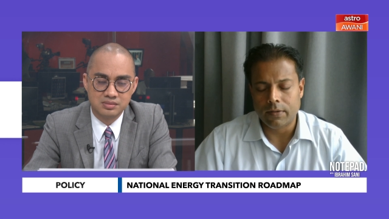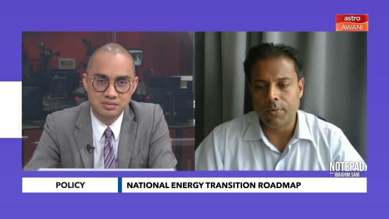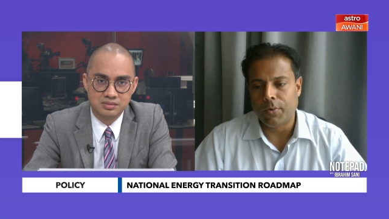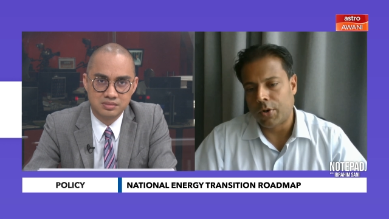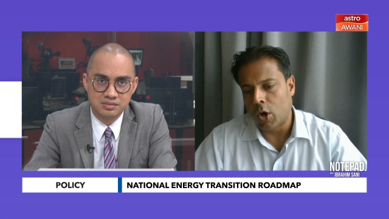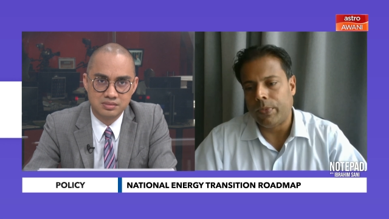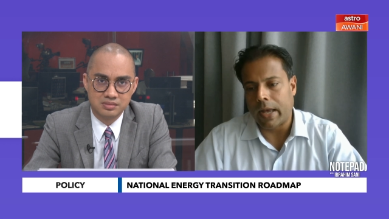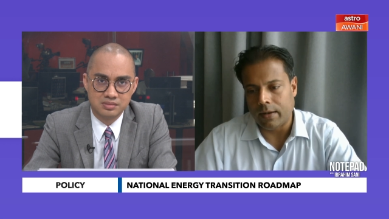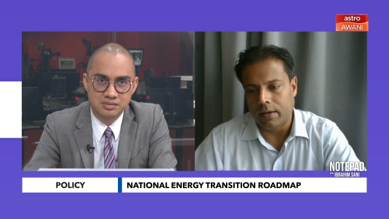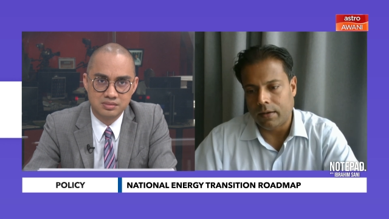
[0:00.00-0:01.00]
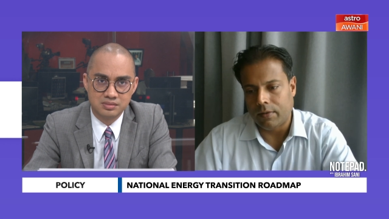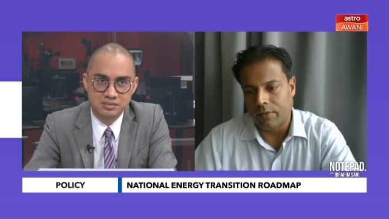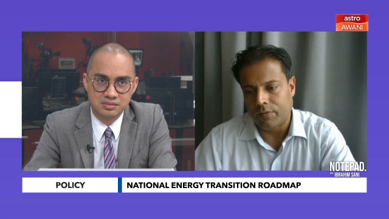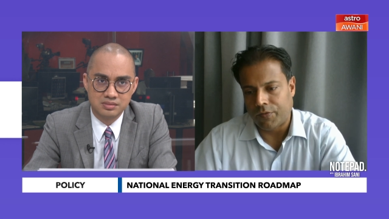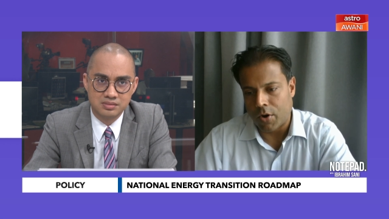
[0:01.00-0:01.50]
Speaker 1: So we would hope that
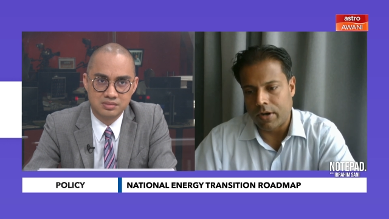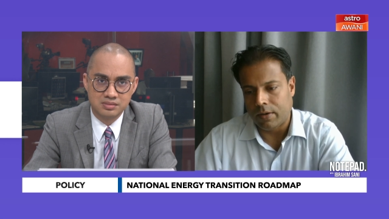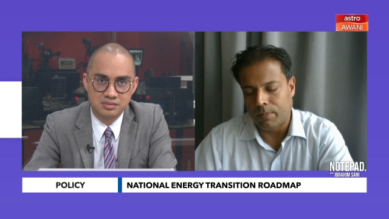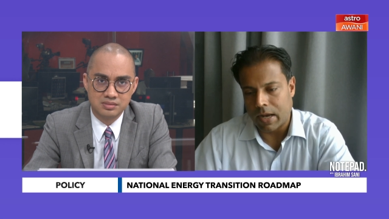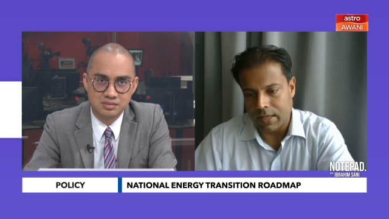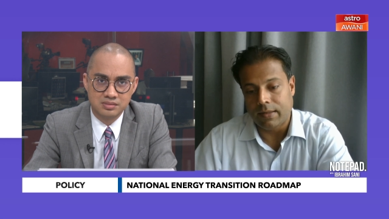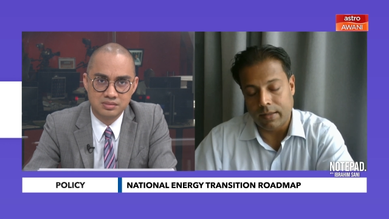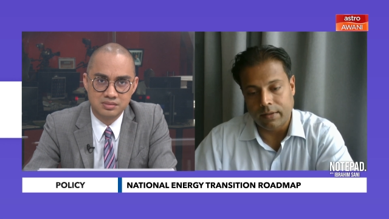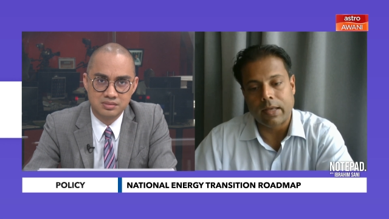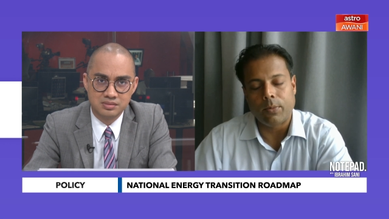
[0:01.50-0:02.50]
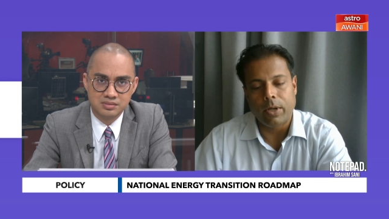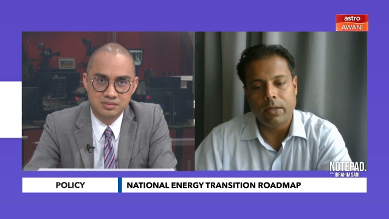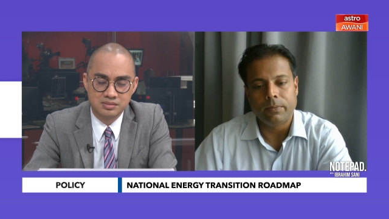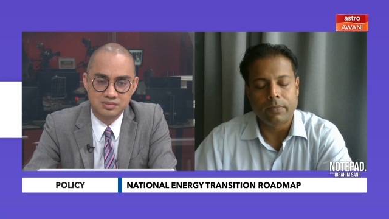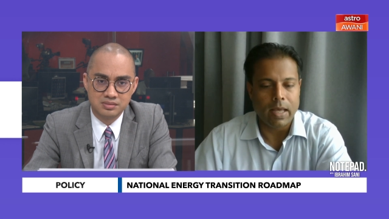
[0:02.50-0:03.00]
foreign money sees it that
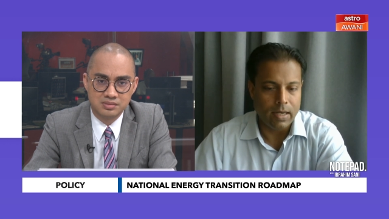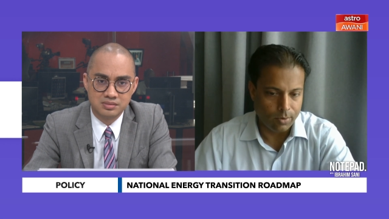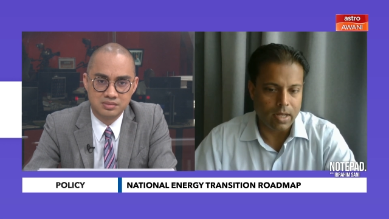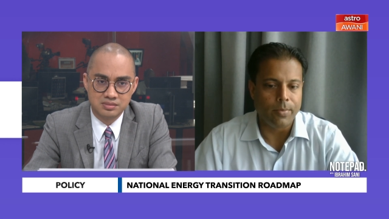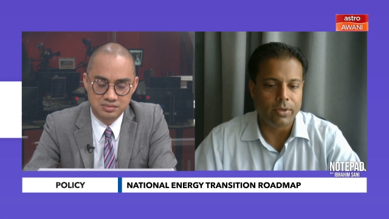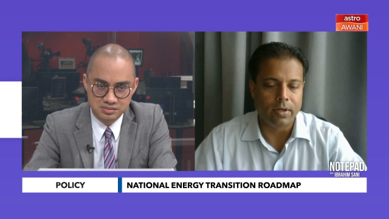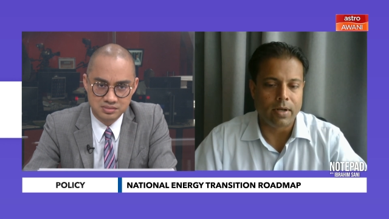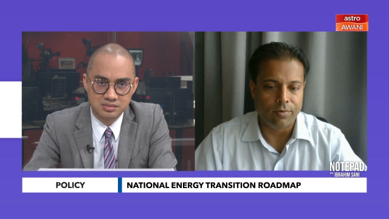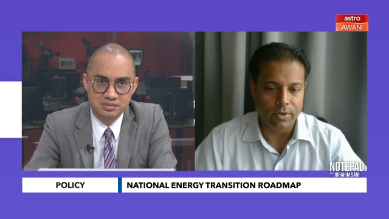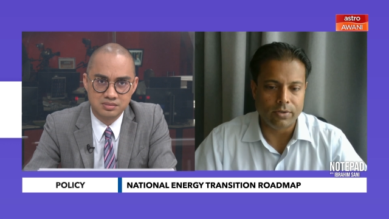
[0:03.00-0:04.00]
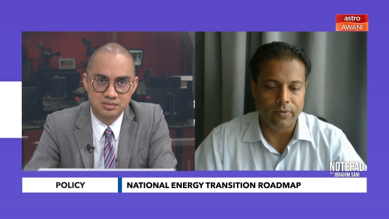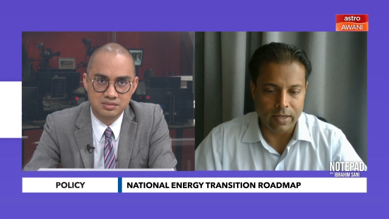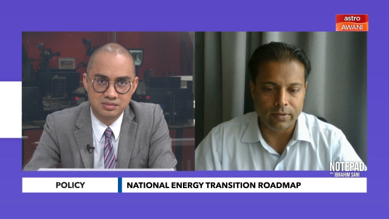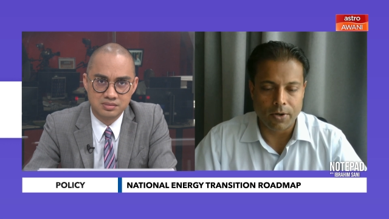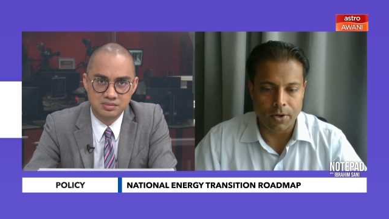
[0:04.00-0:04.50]
way, and they will come into the country to
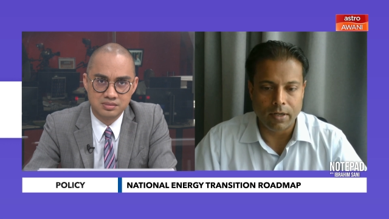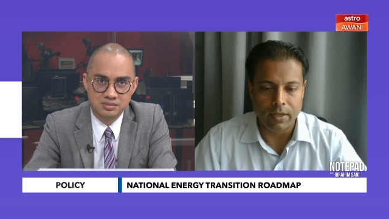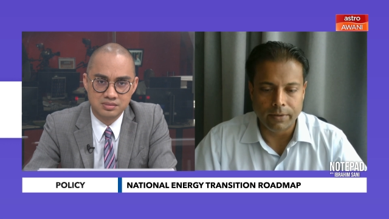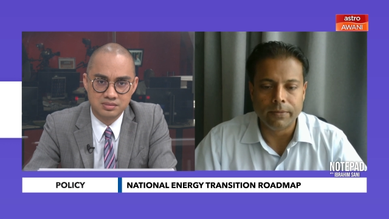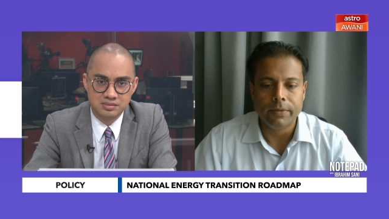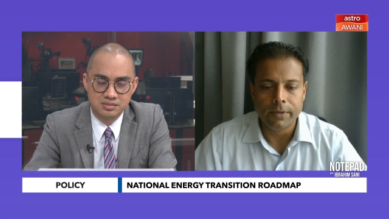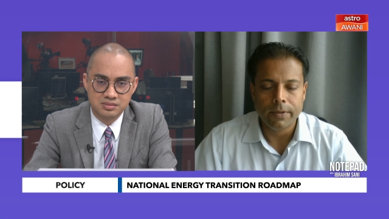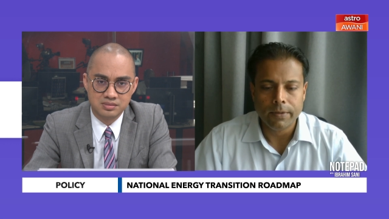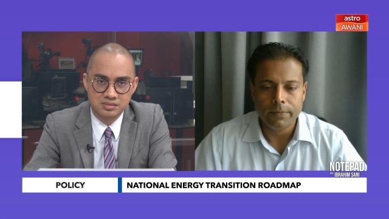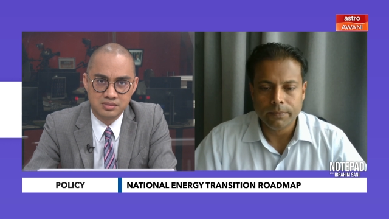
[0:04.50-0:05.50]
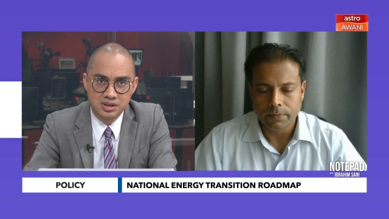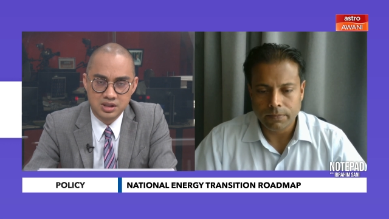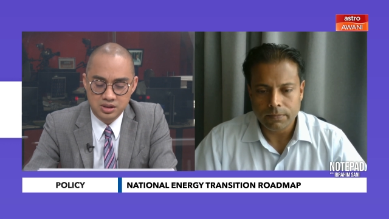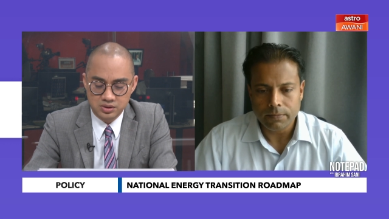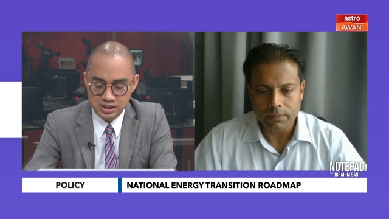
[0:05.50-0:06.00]
invest accordingly.
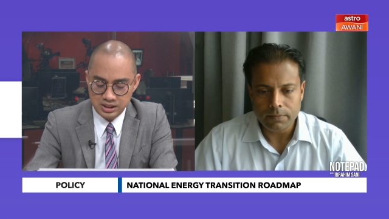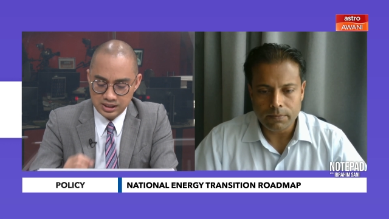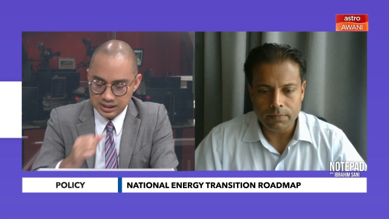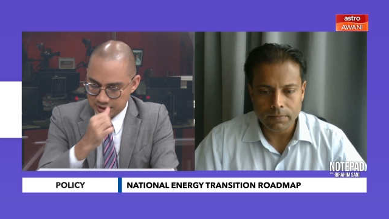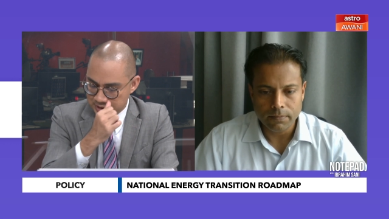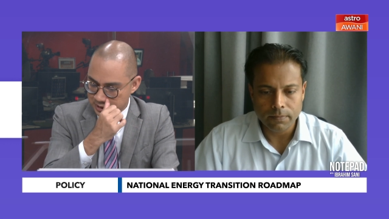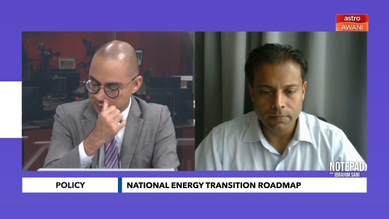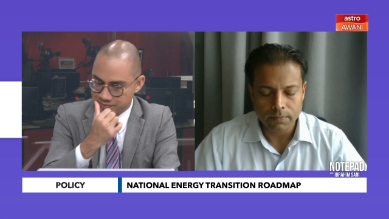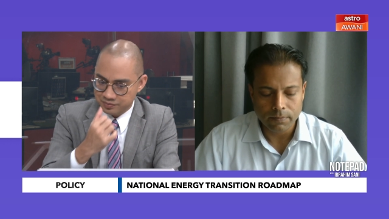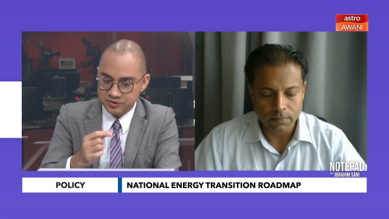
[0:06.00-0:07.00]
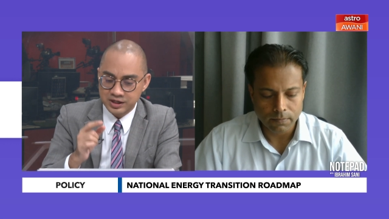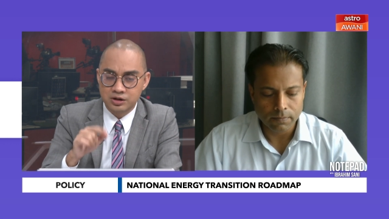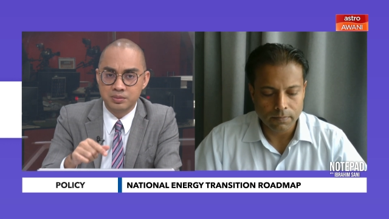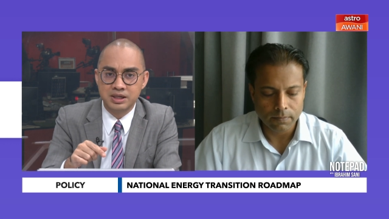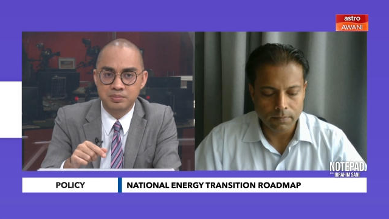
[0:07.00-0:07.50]
Speaker 2: Okay. Um,
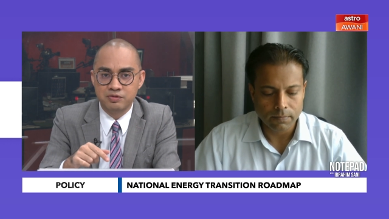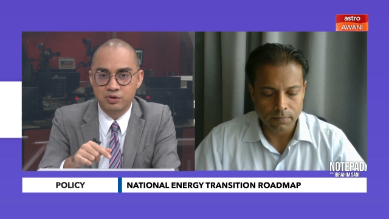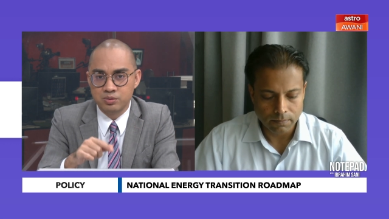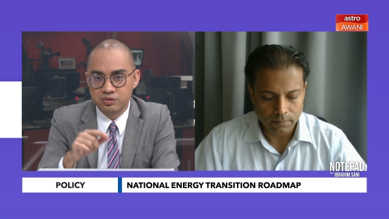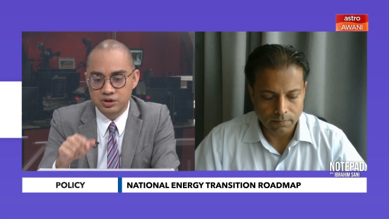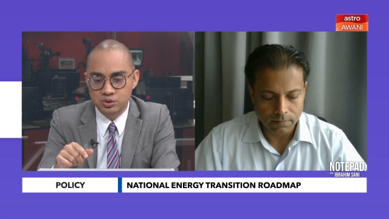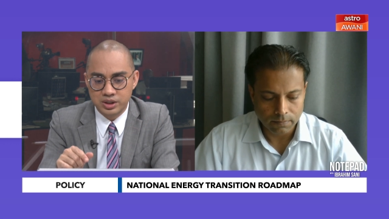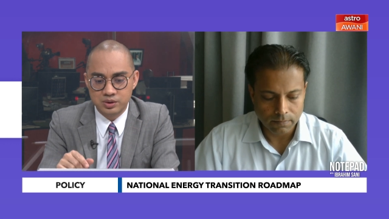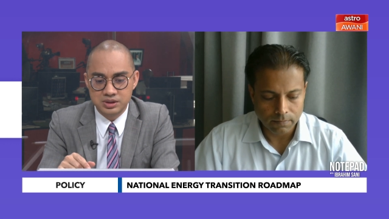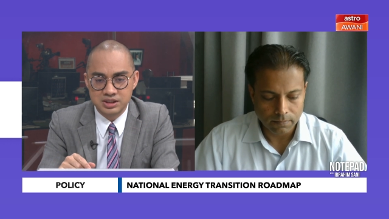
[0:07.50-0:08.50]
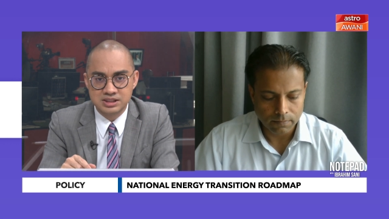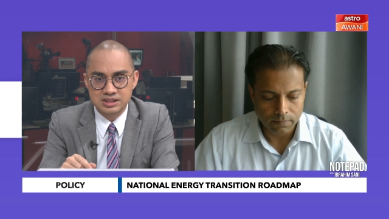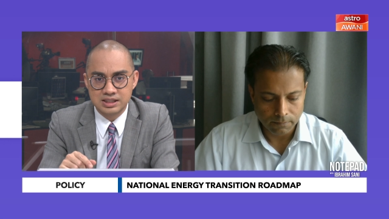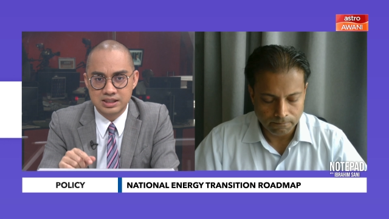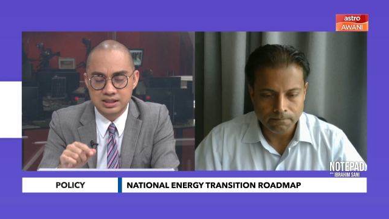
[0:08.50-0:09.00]
final comment before we move on to
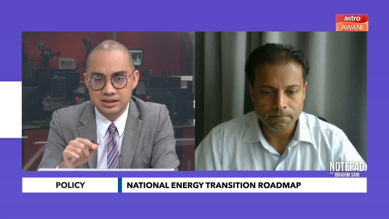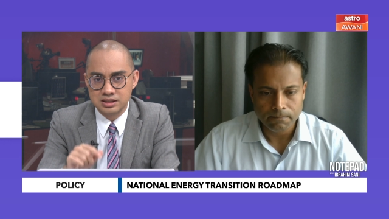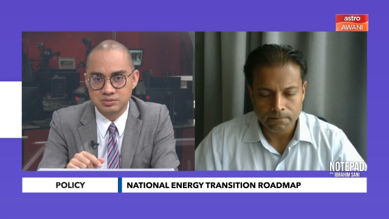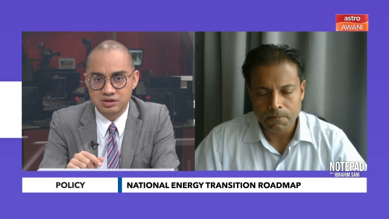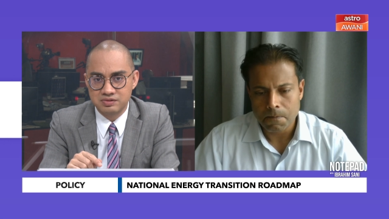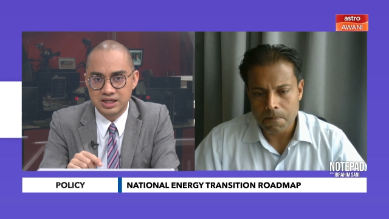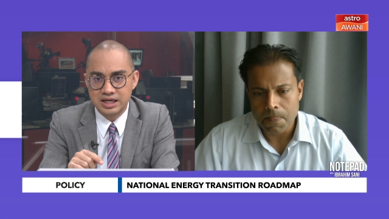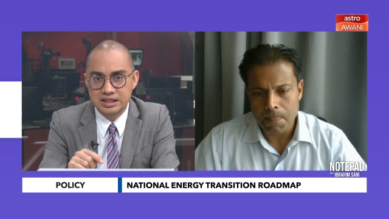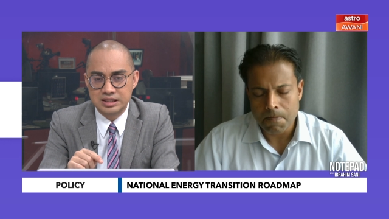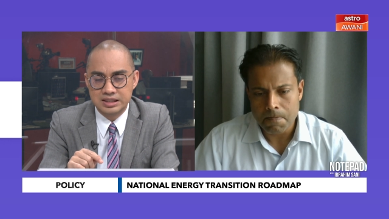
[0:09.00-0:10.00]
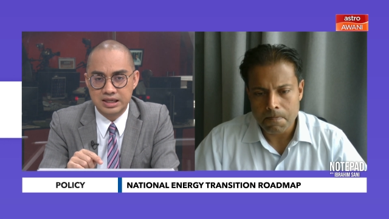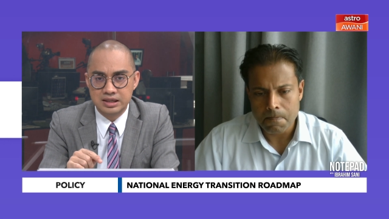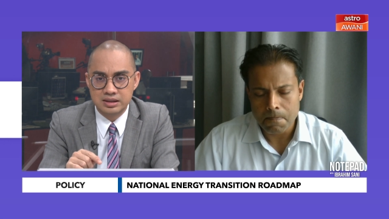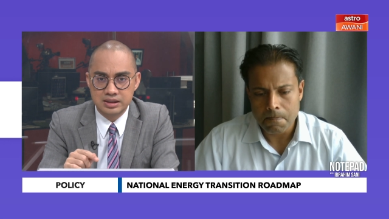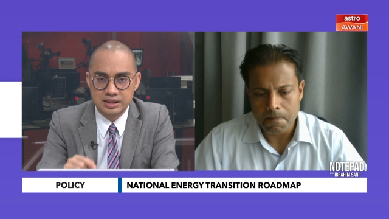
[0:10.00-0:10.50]
equities uh, in terms of the
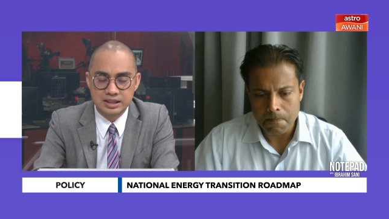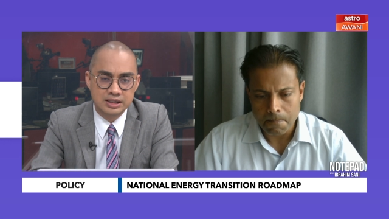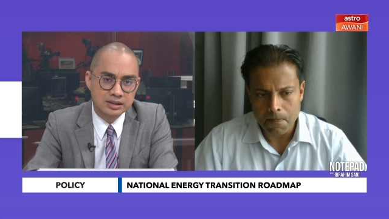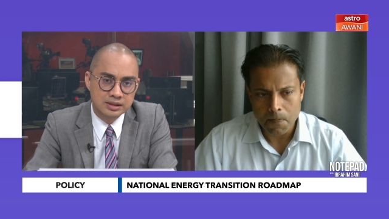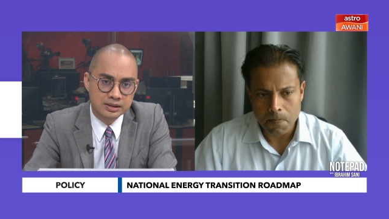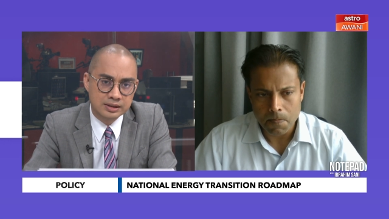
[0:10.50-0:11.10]
NETR, Anand